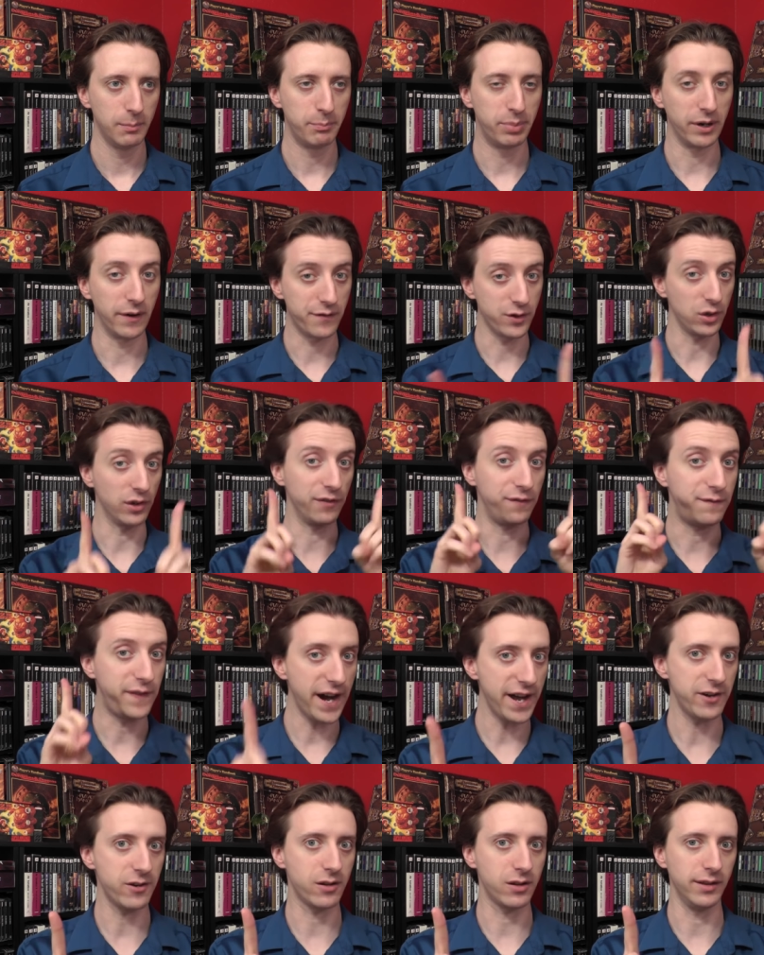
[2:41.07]
But if you're a
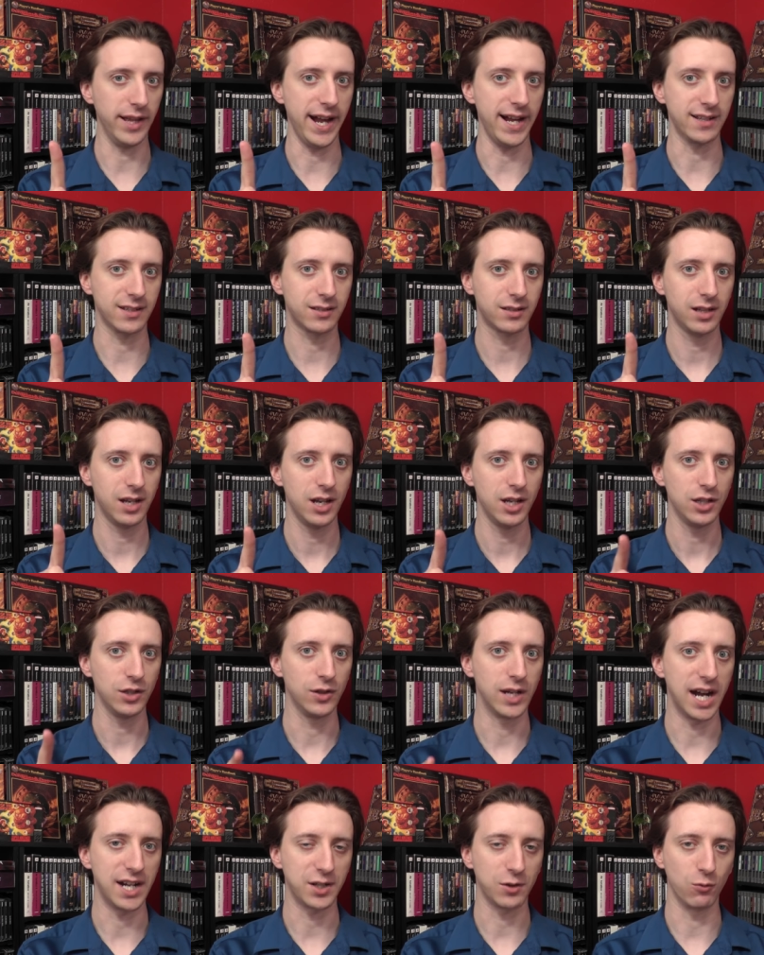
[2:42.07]
fighter class, you
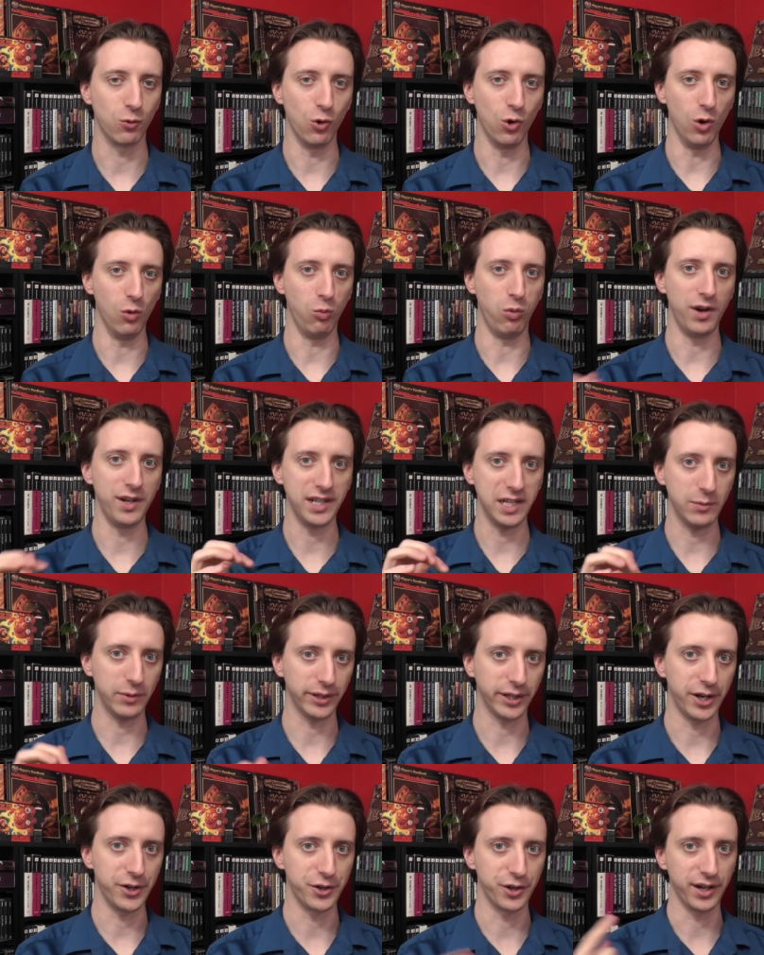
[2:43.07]
got to roll
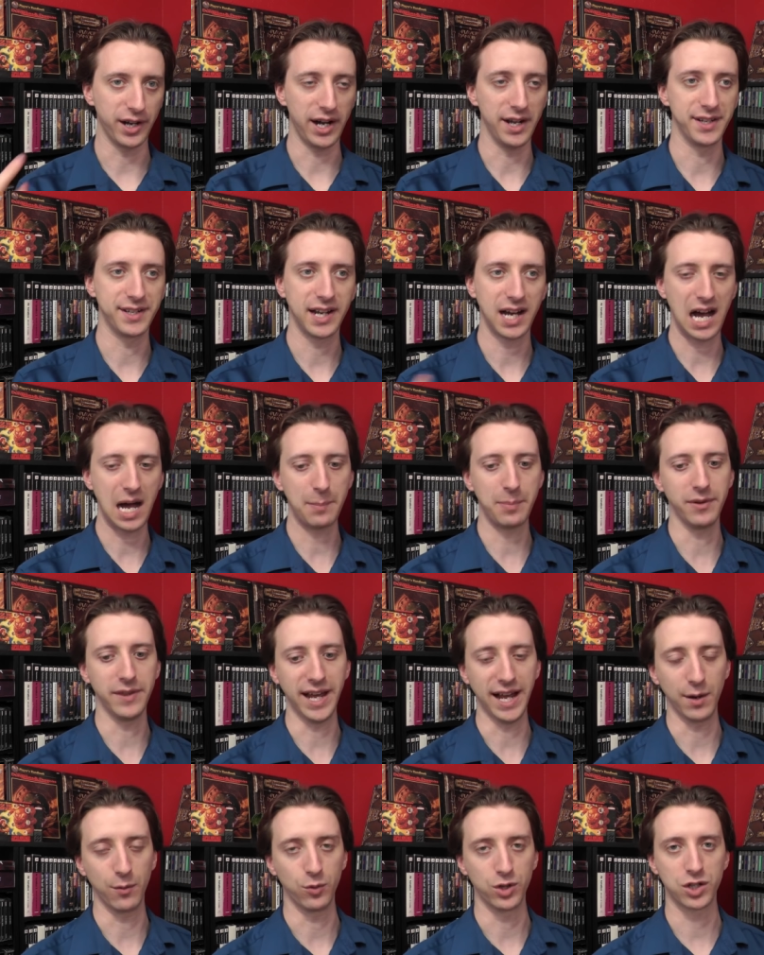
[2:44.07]
1d100 on top of
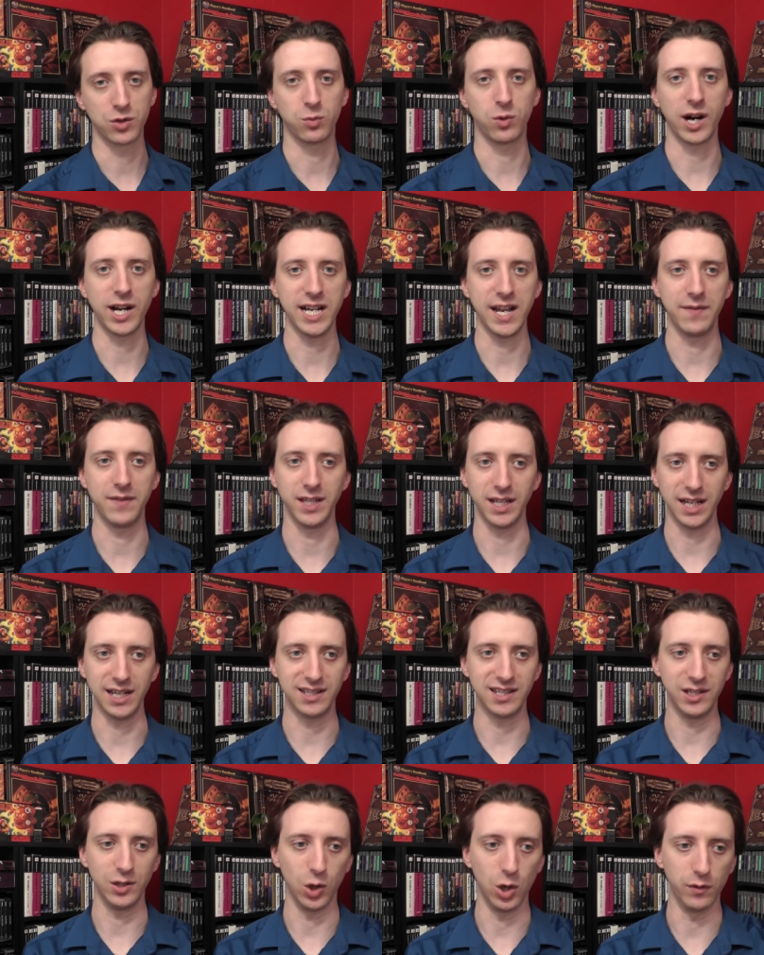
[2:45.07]
that, which is why you have the
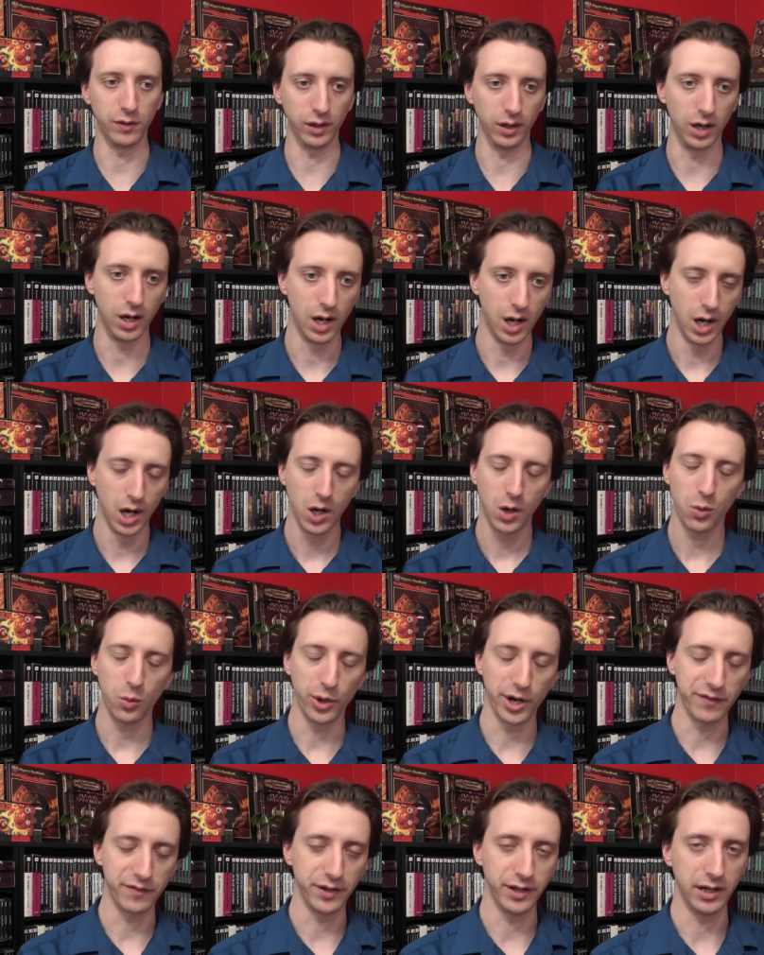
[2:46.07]
18 over
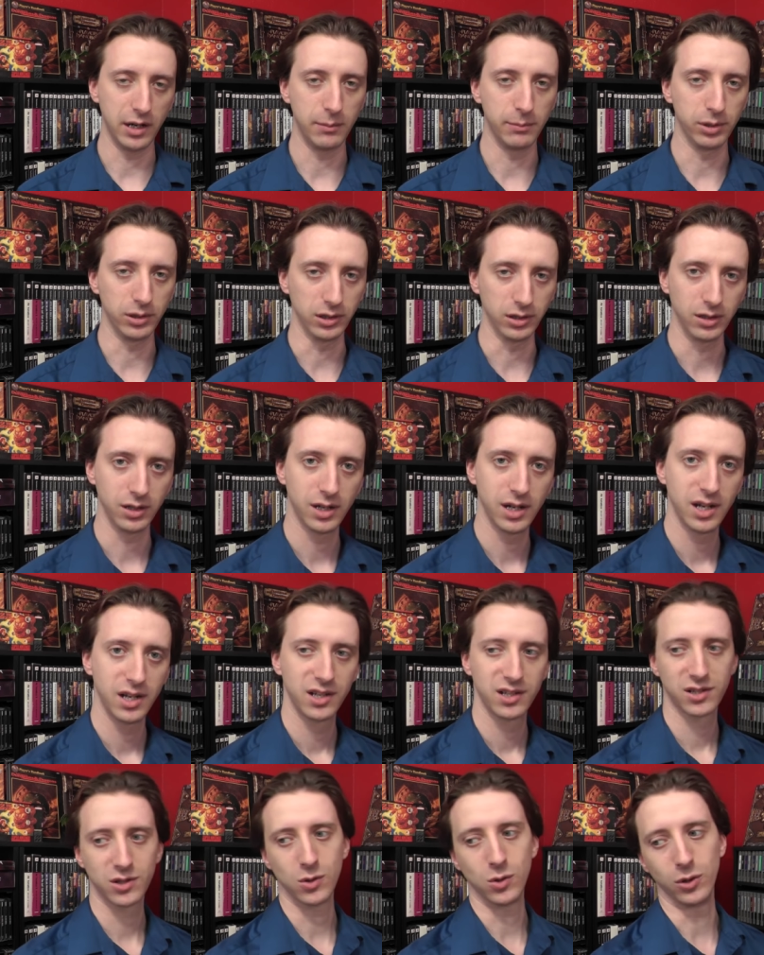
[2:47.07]
whatever number
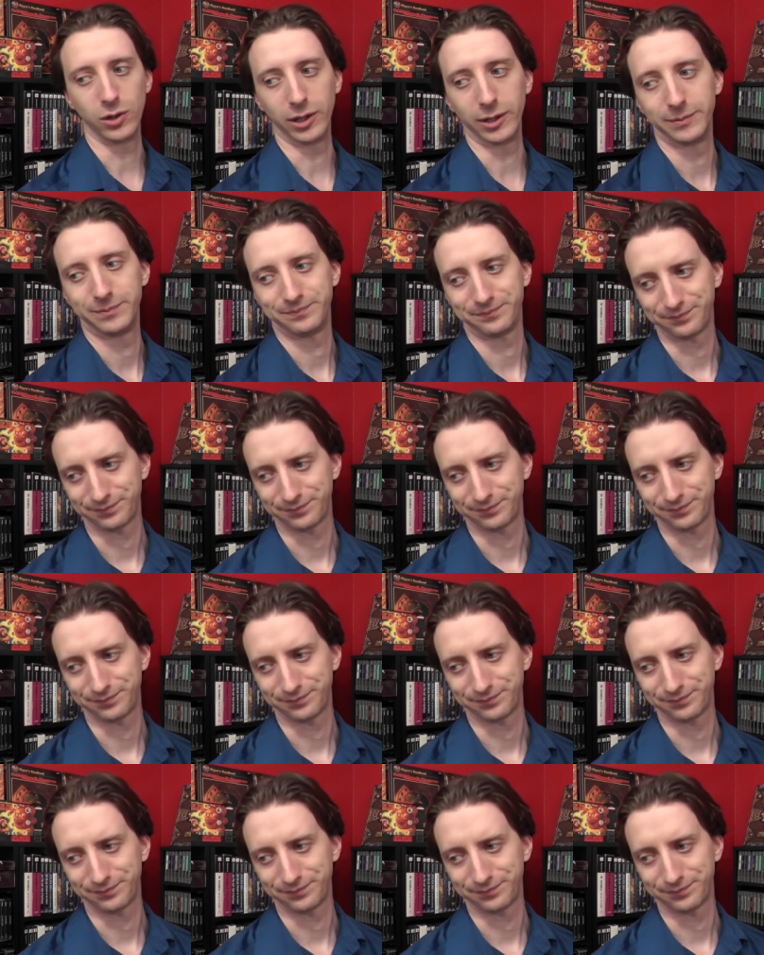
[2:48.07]
score.